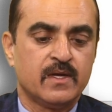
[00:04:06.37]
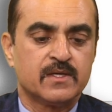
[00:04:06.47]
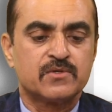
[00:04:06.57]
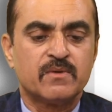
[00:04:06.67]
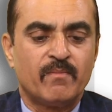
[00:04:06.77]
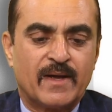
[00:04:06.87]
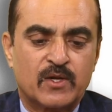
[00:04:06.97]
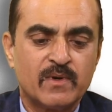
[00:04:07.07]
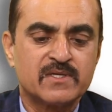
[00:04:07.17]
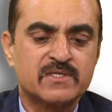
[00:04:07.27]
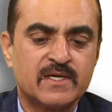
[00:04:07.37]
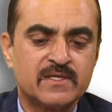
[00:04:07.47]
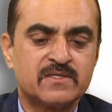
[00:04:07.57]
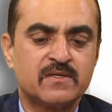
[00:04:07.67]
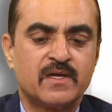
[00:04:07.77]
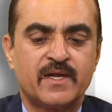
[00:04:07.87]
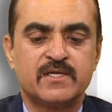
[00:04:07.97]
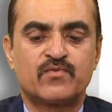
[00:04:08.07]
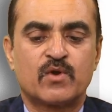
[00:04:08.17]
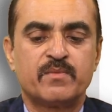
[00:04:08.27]
So the microbial strategies
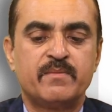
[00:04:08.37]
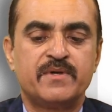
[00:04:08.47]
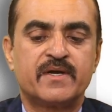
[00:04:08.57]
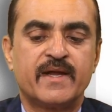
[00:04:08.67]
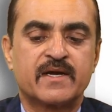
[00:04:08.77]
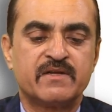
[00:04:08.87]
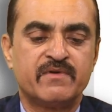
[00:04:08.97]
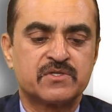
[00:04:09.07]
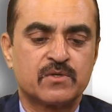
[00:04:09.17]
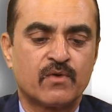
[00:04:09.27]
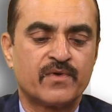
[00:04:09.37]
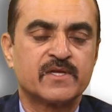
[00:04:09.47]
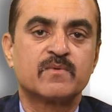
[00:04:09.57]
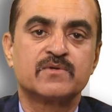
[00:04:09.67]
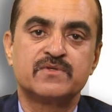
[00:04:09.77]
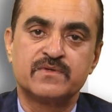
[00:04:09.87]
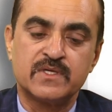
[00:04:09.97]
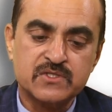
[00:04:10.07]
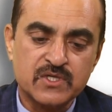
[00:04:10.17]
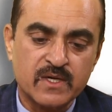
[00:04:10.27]
range from immediate activation of responsive
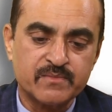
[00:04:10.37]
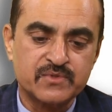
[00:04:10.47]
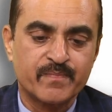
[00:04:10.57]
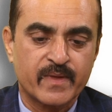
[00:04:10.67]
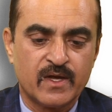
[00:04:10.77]
systems